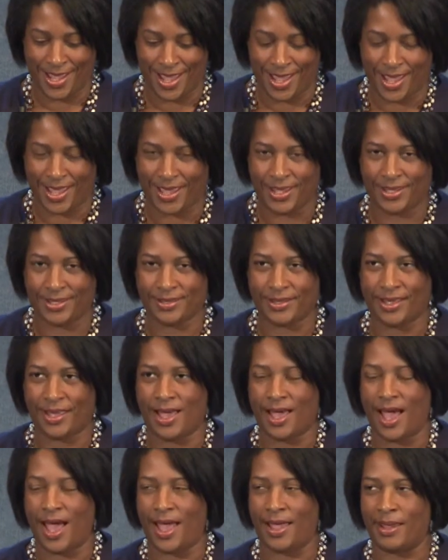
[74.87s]
I
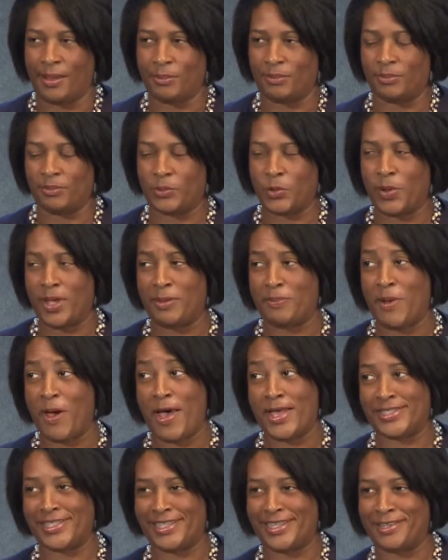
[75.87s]
am quite
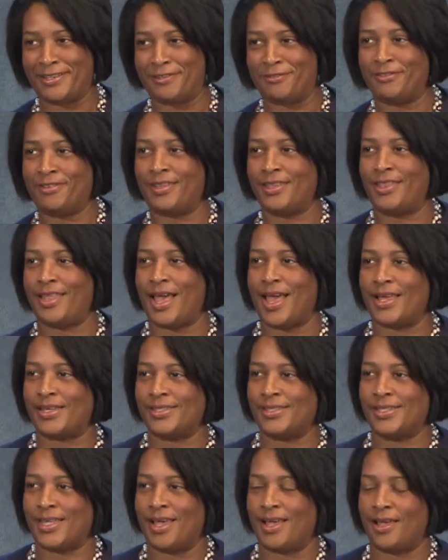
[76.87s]
positive
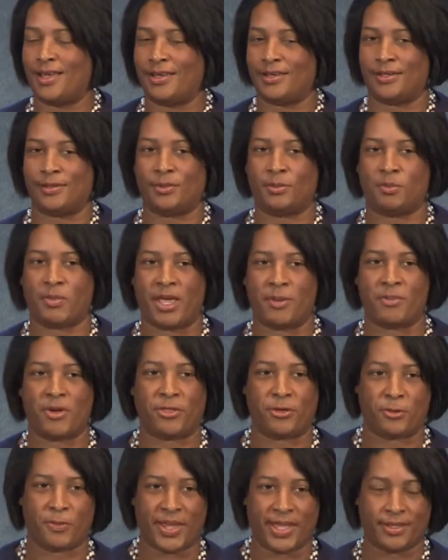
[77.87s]
that my
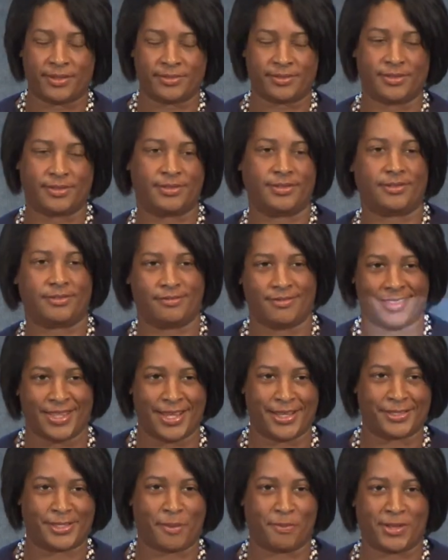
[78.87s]
mother may
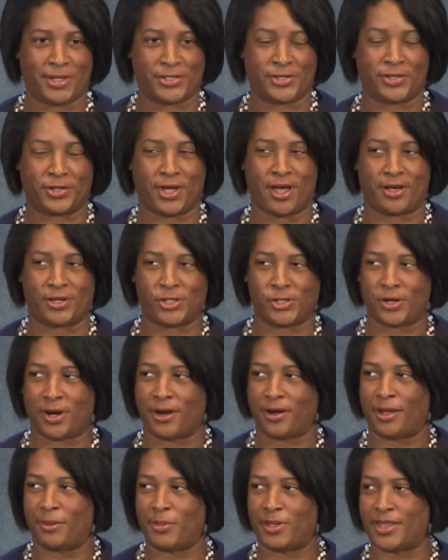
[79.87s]
think something to the
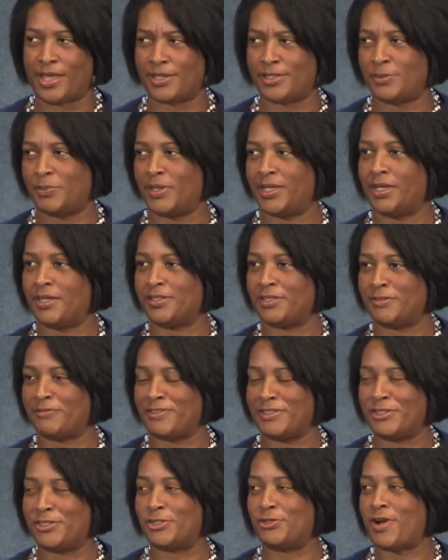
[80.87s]
contrary, but that's because of
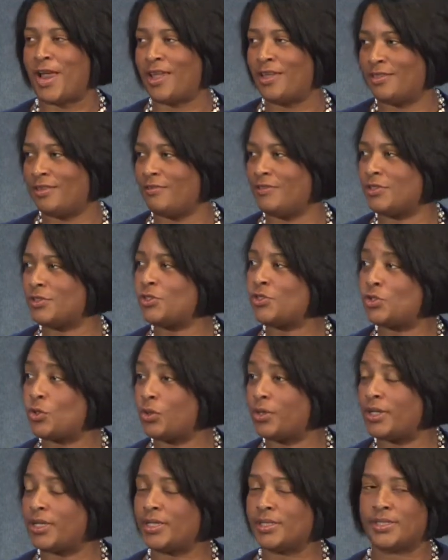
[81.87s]
the strength of the
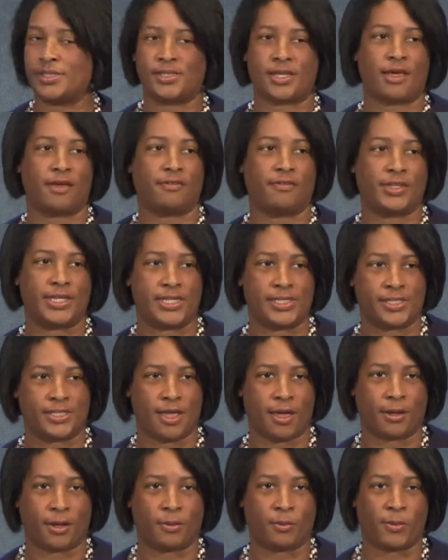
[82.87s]
stories of these
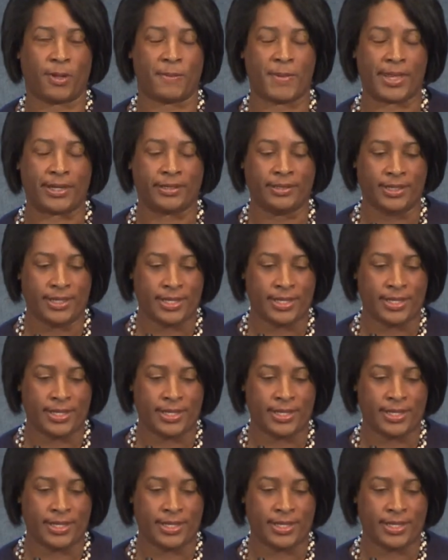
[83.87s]
young women.